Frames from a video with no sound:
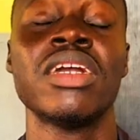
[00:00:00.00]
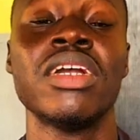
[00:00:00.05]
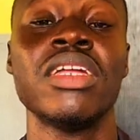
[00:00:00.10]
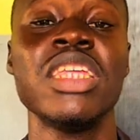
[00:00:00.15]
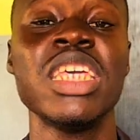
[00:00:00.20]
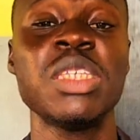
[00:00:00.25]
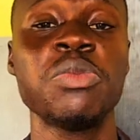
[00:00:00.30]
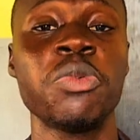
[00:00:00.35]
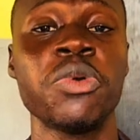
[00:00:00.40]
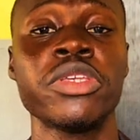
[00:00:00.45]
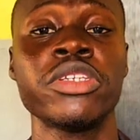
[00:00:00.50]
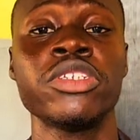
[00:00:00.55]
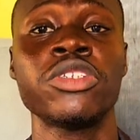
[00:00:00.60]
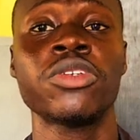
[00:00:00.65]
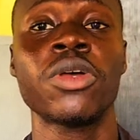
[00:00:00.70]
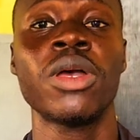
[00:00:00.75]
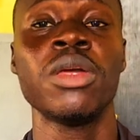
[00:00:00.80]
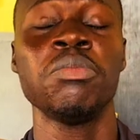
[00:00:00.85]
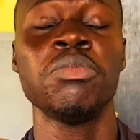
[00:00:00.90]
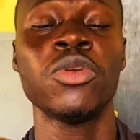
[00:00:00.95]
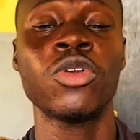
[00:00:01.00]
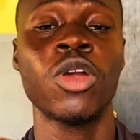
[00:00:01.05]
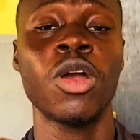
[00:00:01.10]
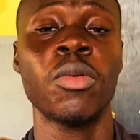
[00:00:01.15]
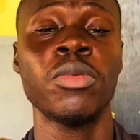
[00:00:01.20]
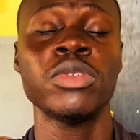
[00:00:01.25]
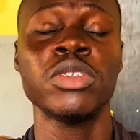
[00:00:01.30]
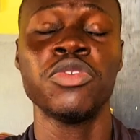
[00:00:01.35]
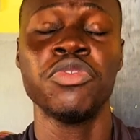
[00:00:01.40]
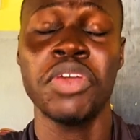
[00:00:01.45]
This position
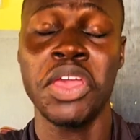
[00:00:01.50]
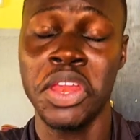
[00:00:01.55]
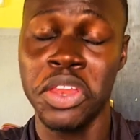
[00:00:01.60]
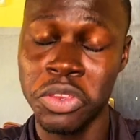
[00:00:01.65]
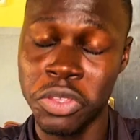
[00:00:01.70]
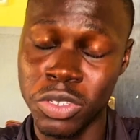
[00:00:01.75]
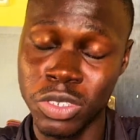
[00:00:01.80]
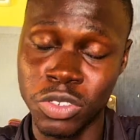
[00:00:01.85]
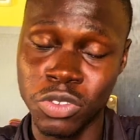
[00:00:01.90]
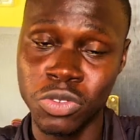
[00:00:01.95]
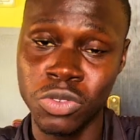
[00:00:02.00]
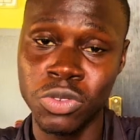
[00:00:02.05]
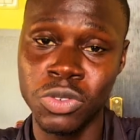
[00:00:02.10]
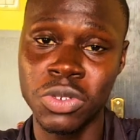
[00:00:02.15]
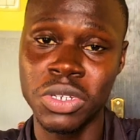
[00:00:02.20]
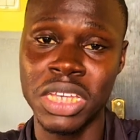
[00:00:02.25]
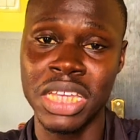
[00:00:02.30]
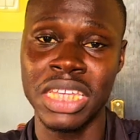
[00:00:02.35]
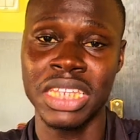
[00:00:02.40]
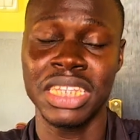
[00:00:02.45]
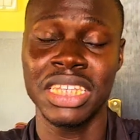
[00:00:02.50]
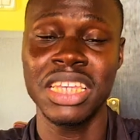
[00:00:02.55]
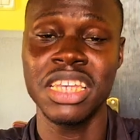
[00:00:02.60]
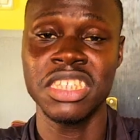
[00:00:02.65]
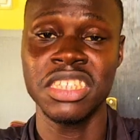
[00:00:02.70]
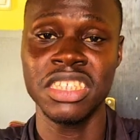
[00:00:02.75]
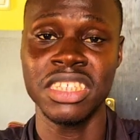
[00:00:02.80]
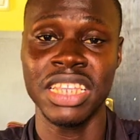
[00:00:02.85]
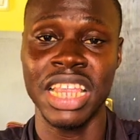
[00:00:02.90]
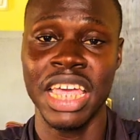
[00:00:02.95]
becomes very useful in
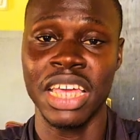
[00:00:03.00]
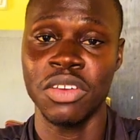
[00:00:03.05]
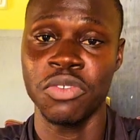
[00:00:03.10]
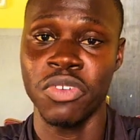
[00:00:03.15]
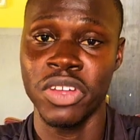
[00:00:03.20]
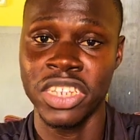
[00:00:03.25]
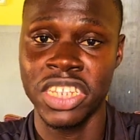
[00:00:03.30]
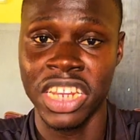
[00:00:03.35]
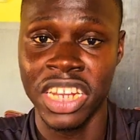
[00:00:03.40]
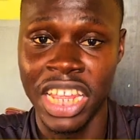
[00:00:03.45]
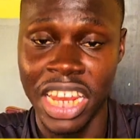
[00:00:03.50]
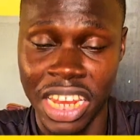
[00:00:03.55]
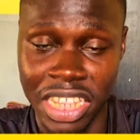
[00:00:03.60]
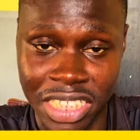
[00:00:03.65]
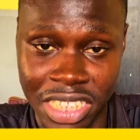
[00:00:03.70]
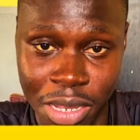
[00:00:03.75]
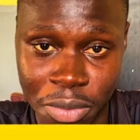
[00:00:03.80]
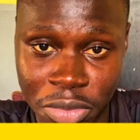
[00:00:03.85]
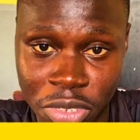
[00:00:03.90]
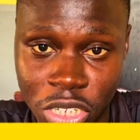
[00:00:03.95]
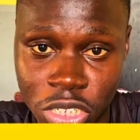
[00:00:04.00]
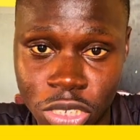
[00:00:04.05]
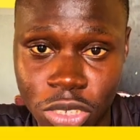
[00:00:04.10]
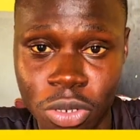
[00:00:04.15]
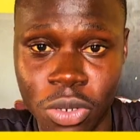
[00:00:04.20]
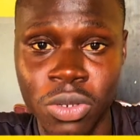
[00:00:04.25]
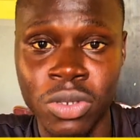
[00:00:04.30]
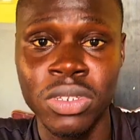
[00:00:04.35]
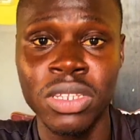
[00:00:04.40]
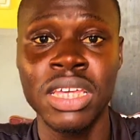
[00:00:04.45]
cases like vaginal
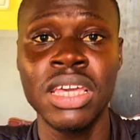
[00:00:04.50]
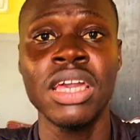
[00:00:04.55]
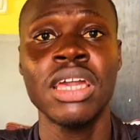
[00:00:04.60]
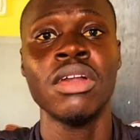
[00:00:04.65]
examination,